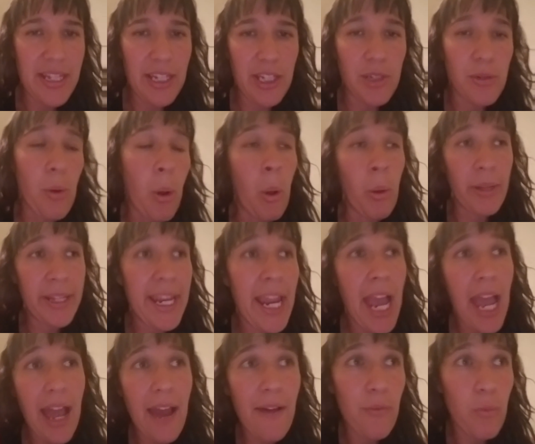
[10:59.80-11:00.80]
that you only
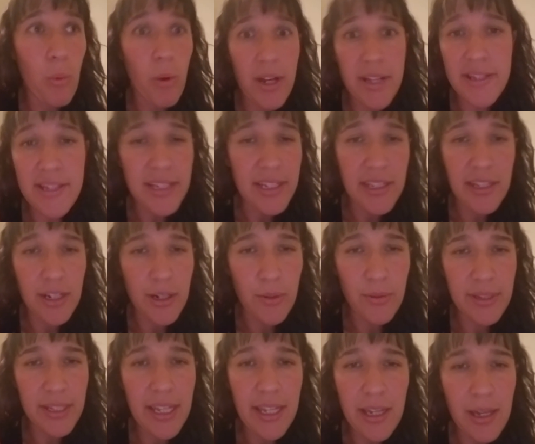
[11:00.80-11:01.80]
have once a year
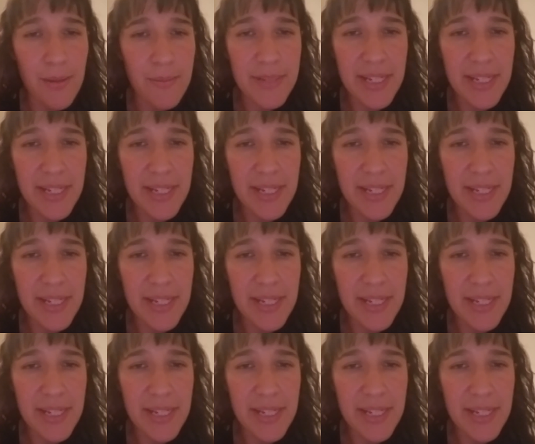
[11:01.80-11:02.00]
when they come